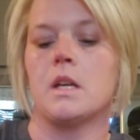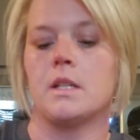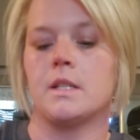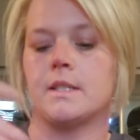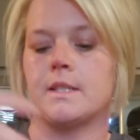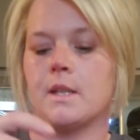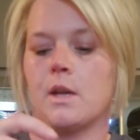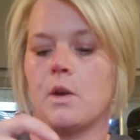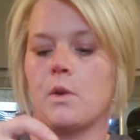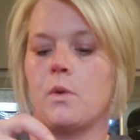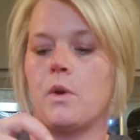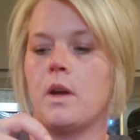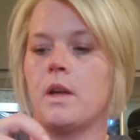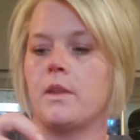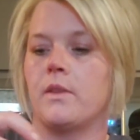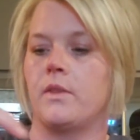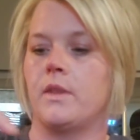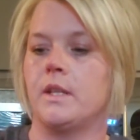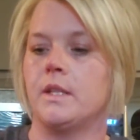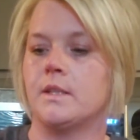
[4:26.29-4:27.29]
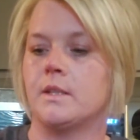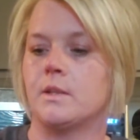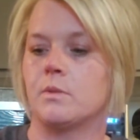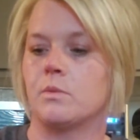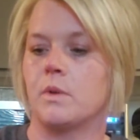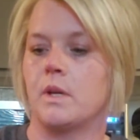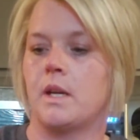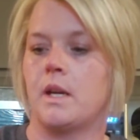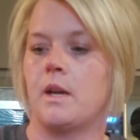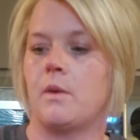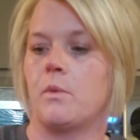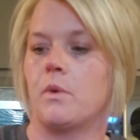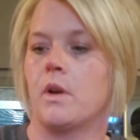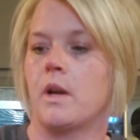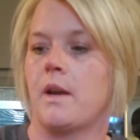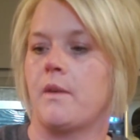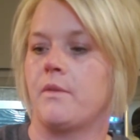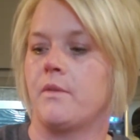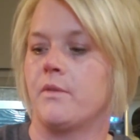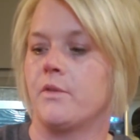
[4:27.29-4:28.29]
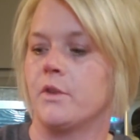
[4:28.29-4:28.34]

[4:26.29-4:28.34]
So this is what we're having